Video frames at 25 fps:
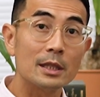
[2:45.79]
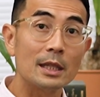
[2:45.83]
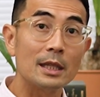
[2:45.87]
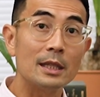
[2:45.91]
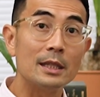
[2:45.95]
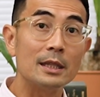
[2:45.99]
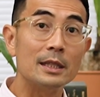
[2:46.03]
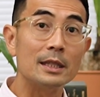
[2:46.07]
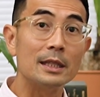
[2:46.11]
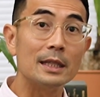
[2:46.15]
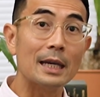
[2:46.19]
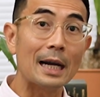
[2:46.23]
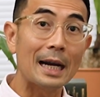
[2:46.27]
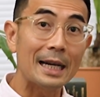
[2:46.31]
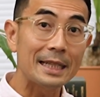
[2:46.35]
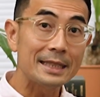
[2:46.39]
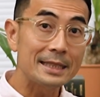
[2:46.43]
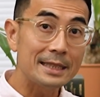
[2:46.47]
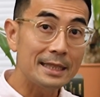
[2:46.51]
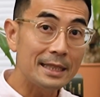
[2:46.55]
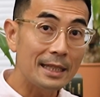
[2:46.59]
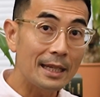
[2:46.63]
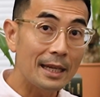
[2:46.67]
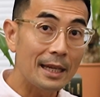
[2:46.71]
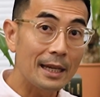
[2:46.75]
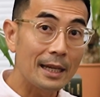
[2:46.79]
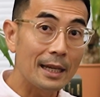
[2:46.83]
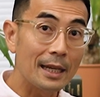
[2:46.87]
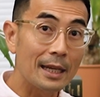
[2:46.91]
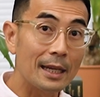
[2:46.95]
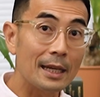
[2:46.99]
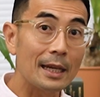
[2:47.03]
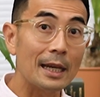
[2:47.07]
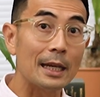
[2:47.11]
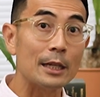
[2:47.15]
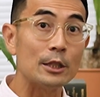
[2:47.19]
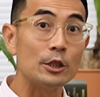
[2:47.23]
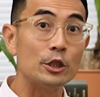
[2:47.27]
in the
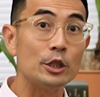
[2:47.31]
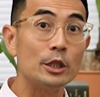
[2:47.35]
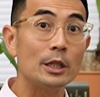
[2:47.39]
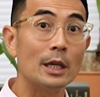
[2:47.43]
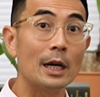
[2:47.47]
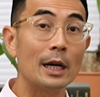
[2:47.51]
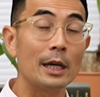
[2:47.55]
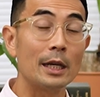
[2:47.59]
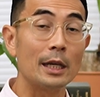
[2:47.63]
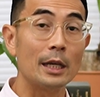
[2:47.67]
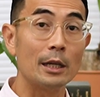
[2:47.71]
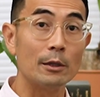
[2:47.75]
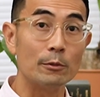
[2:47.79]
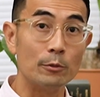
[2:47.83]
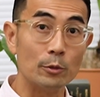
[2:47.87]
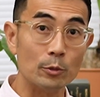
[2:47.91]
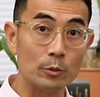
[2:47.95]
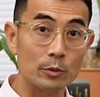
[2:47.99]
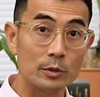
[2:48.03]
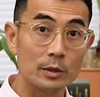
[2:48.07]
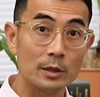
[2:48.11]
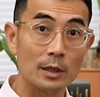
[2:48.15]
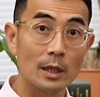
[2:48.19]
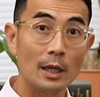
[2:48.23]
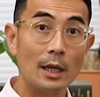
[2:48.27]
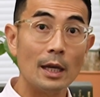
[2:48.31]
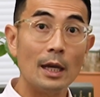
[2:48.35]
ICAA and GIA routes,